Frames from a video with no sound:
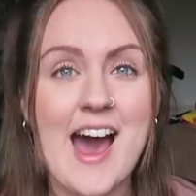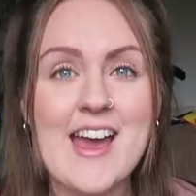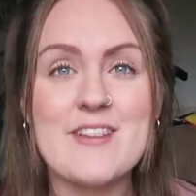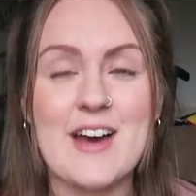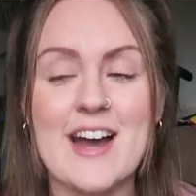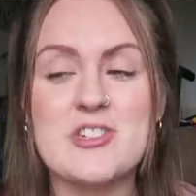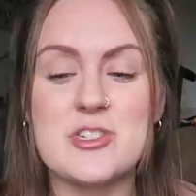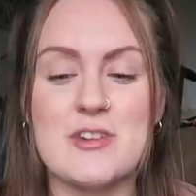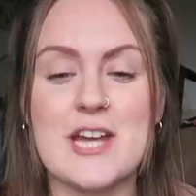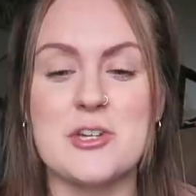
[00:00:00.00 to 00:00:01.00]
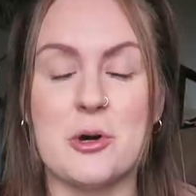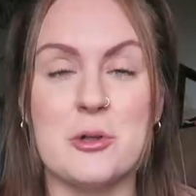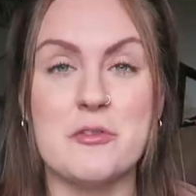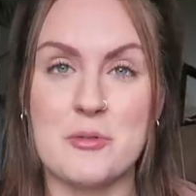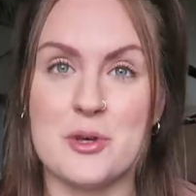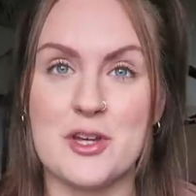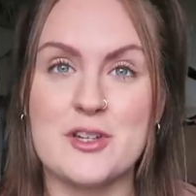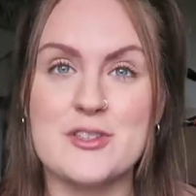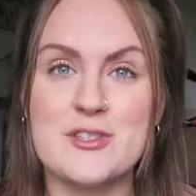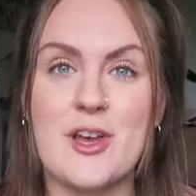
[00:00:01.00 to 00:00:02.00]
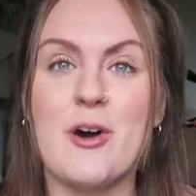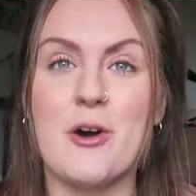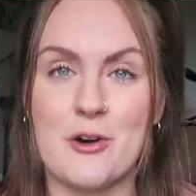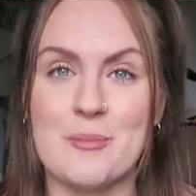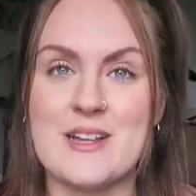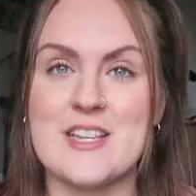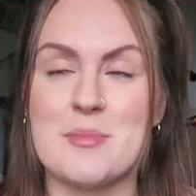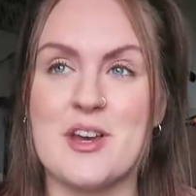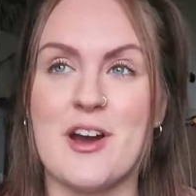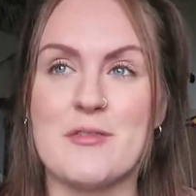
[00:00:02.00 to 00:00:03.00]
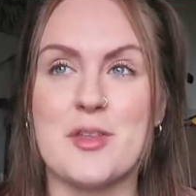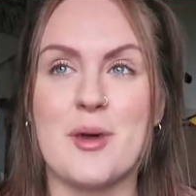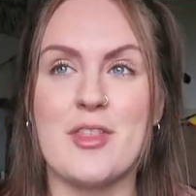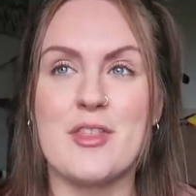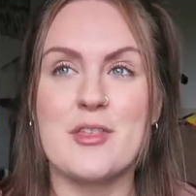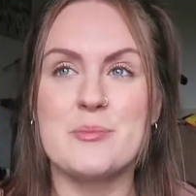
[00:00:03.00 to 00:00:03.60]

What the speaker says: I have actually read all of the books on my TBR for the month.